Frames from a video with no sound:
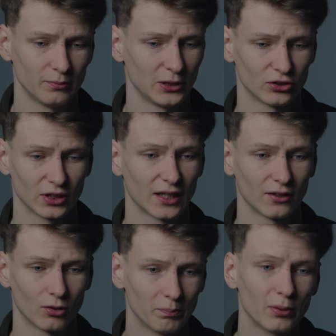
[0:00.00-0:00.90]
because I
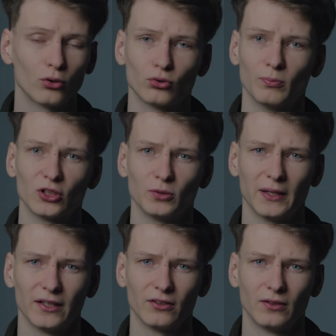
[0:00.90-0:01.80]
can compose much
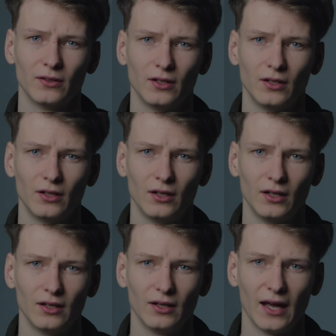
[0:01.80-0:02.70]
better.
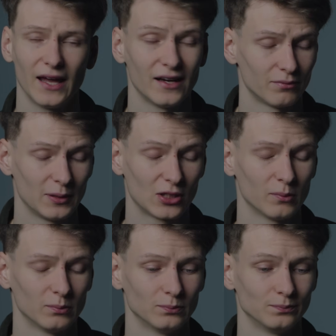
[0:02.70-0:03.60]
And I've
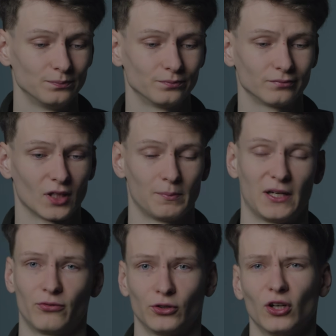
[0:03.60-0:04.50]
become a
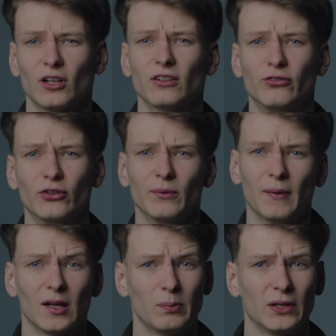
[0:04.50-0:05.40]
better photographer, in
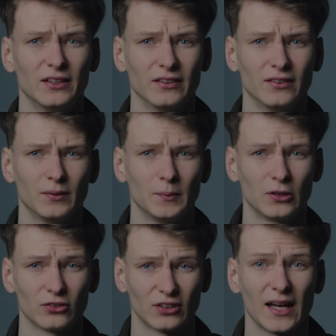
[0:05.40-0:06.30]
my opinion,
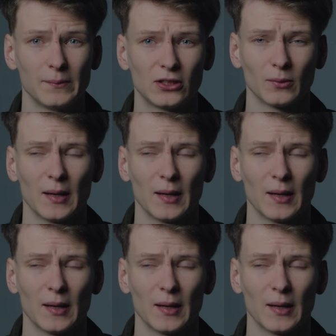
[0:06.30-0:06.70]
because I become